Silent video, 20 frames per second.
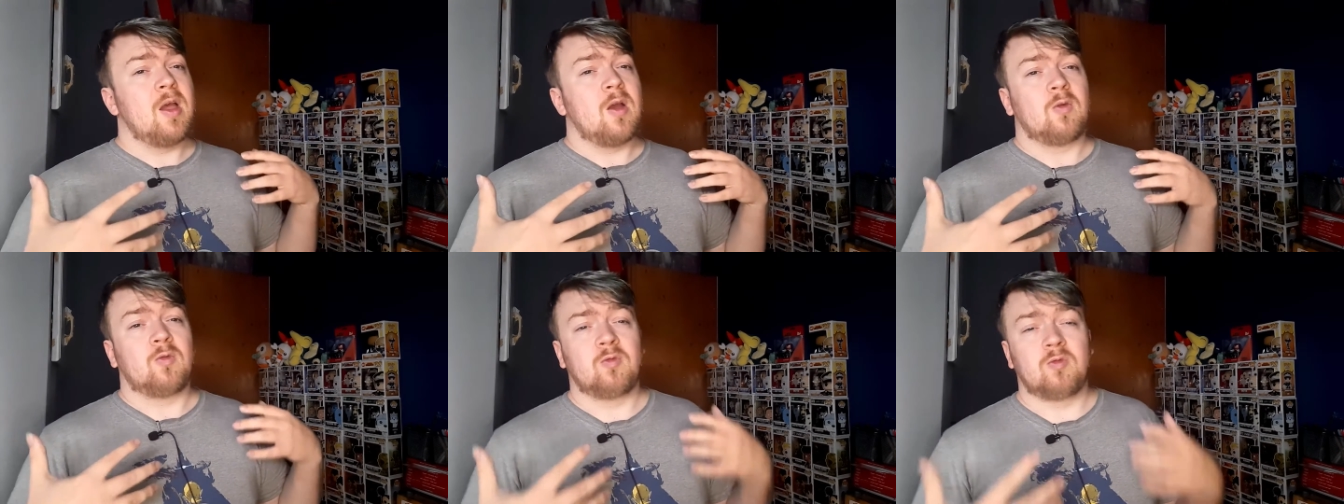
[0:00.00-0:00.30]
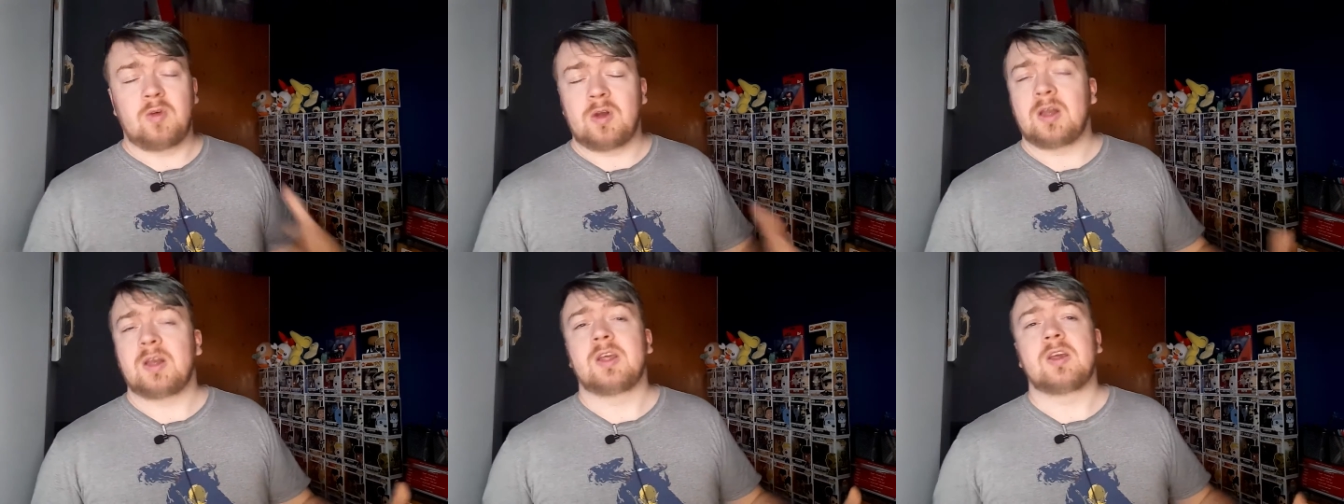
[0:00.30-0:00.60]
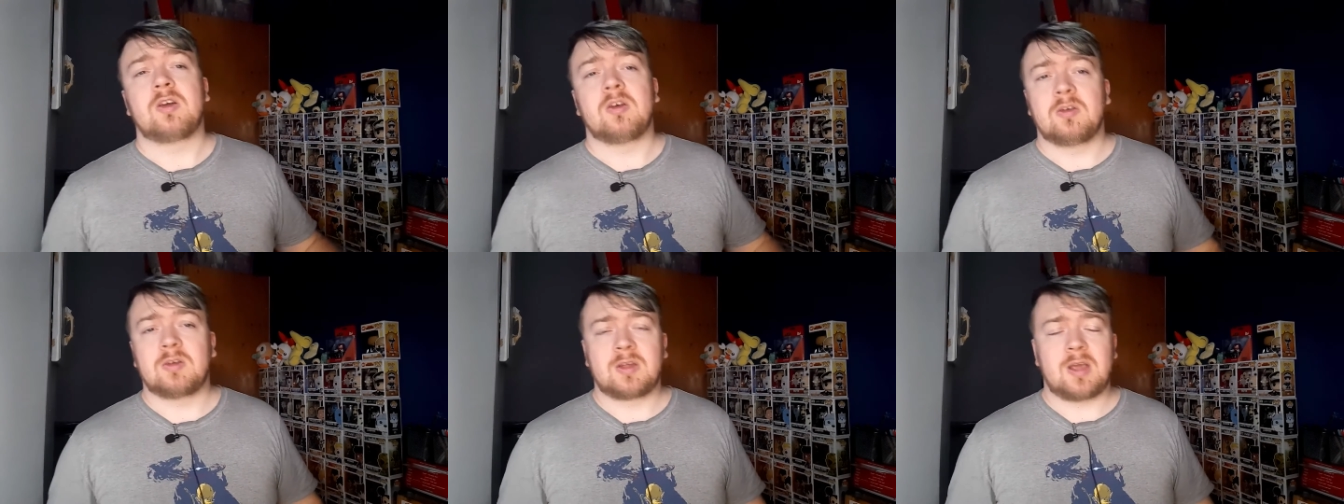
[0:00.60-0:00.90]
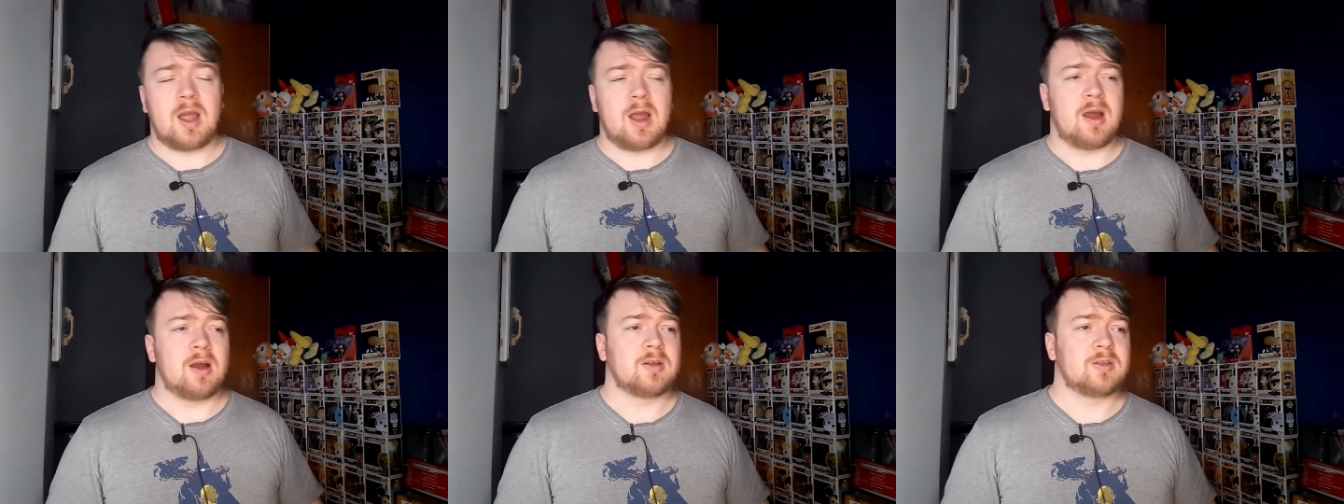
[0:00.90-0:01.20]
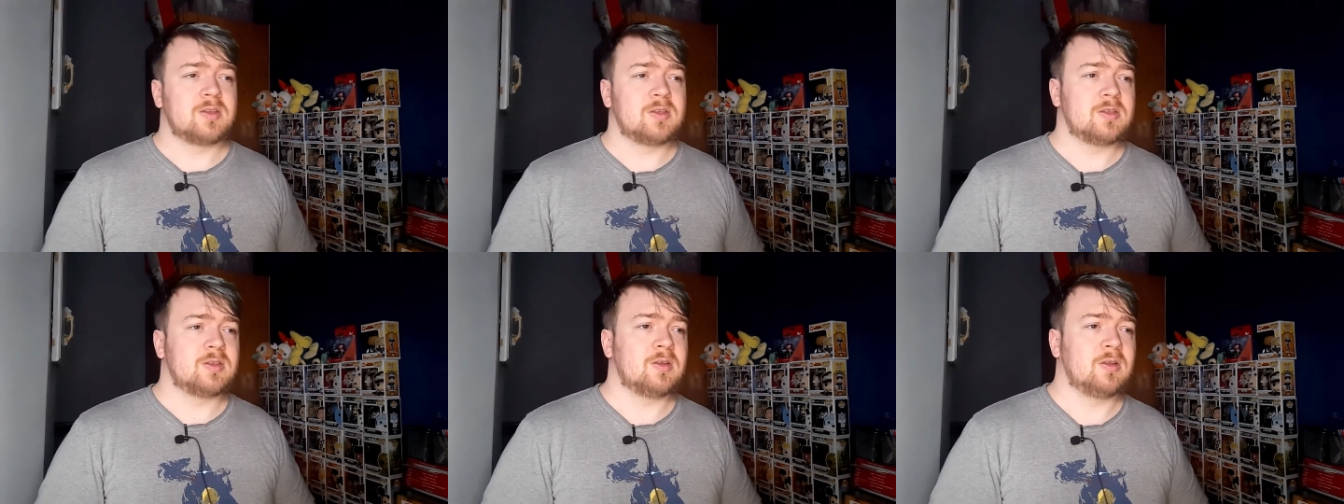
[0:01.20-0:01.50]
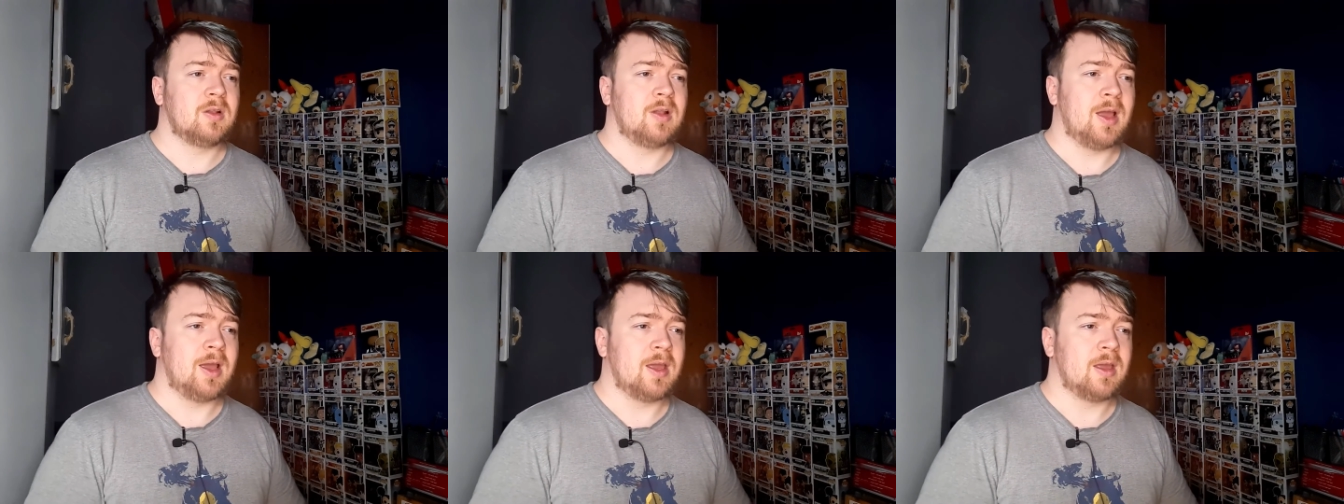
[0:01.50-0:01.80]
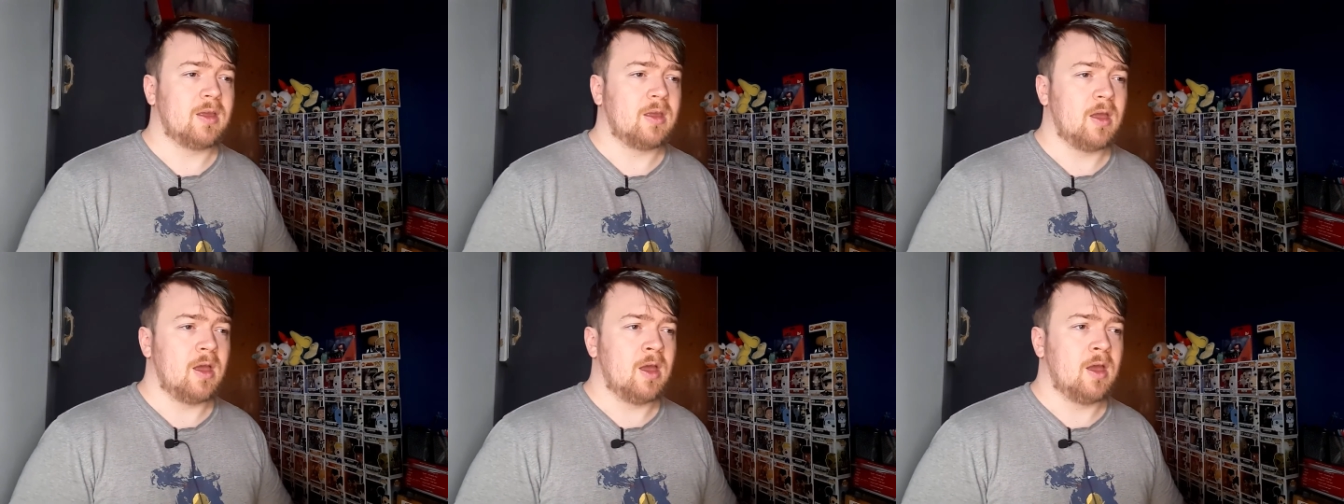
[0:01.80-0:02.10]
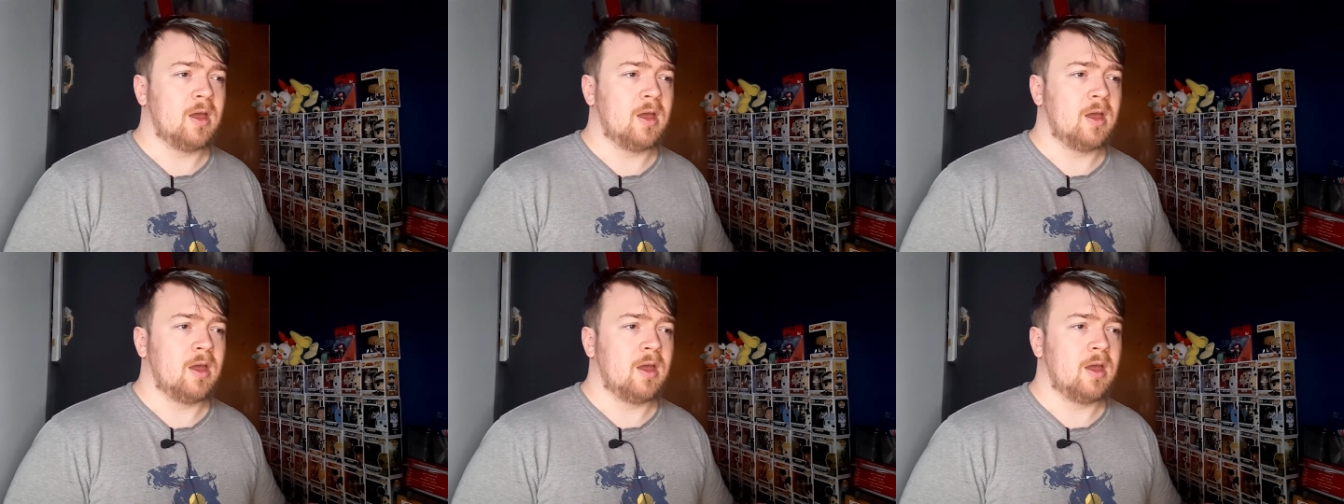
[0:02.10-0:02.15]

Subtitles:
really good cards like